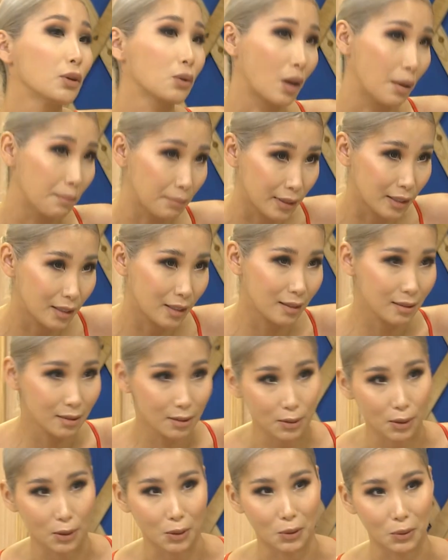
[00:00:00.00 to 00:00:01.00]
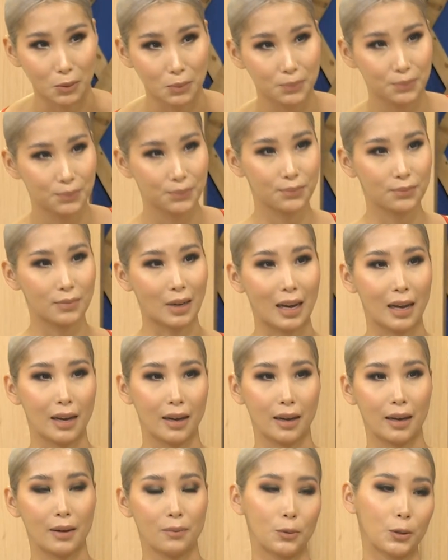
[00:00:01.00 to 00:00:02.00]
companies, so
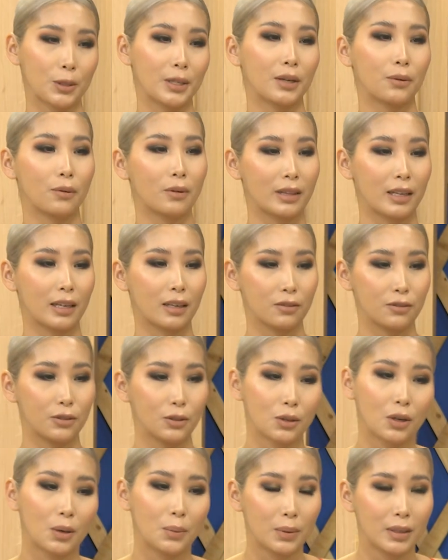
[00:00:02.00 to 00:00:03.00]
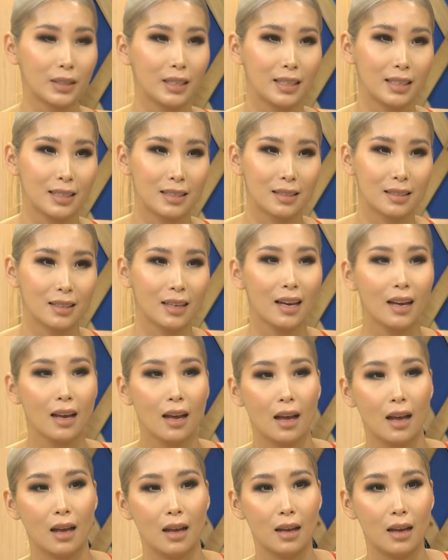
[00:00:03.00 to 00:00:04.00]
I'm working with like a few companies,
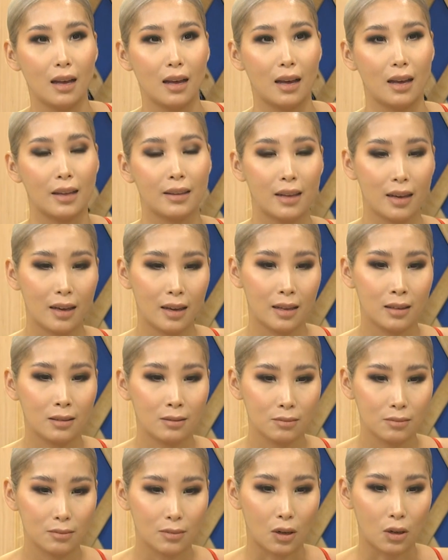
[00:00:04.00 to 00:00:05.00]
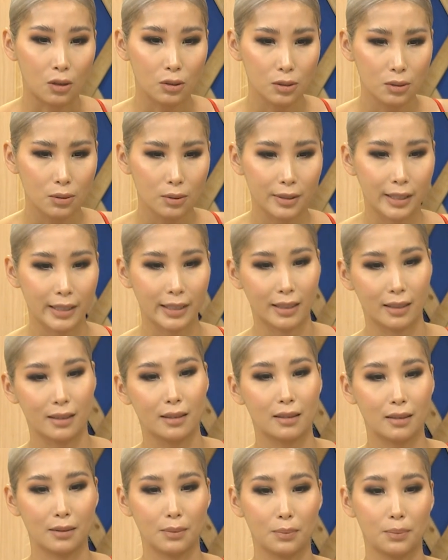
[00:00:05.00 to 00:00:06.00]
and then also
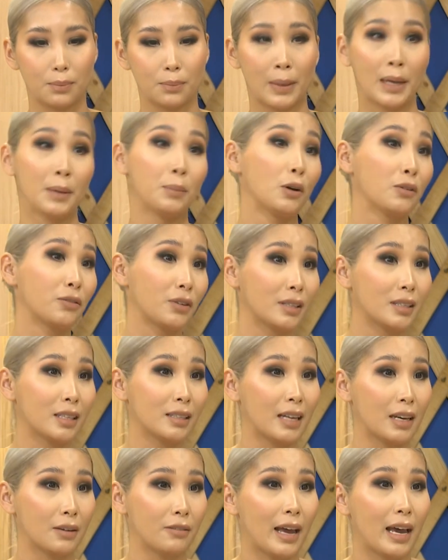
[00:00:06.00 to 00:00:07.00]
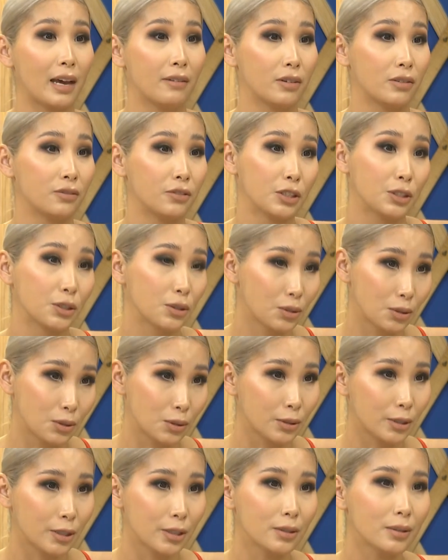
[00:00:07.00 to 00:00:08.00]
like my boyfriend and I, we have a video
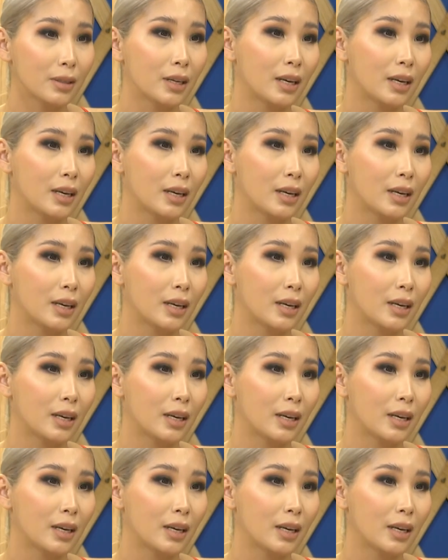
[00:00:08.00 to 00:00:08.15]
studio.